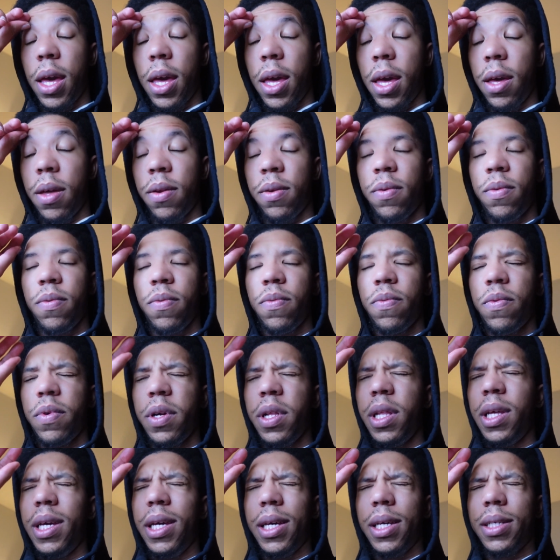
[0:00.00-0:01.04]
it
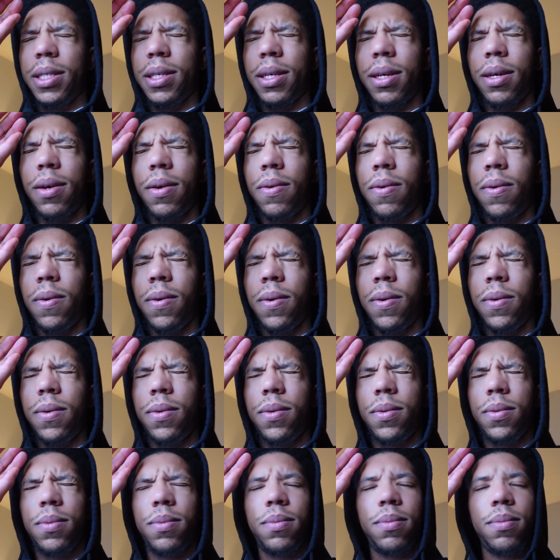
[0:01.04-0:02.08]
really is like a
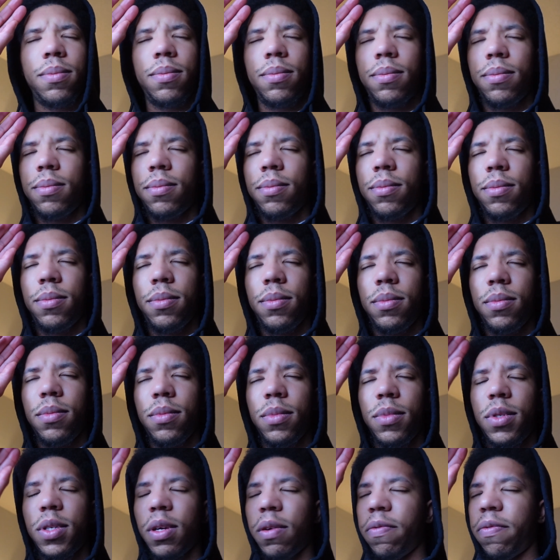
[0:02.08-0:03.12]
whole
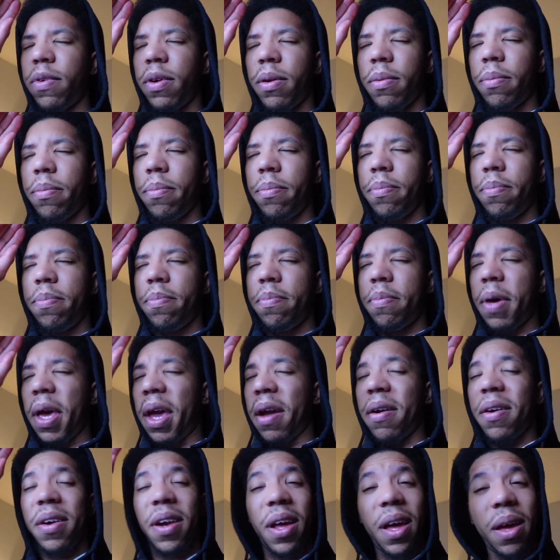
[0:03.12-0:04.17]
different
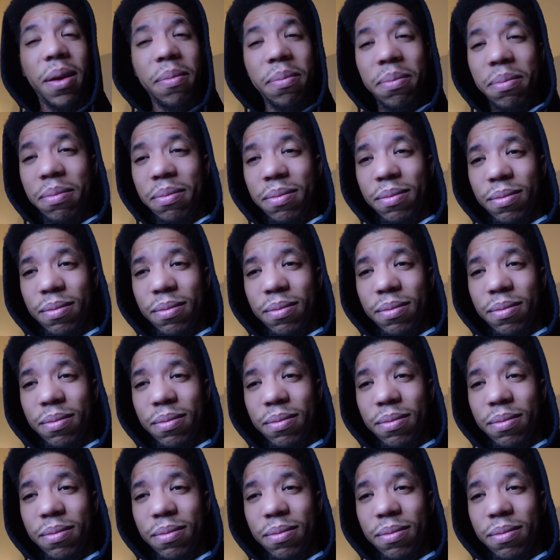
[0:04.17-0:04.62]
paradigm.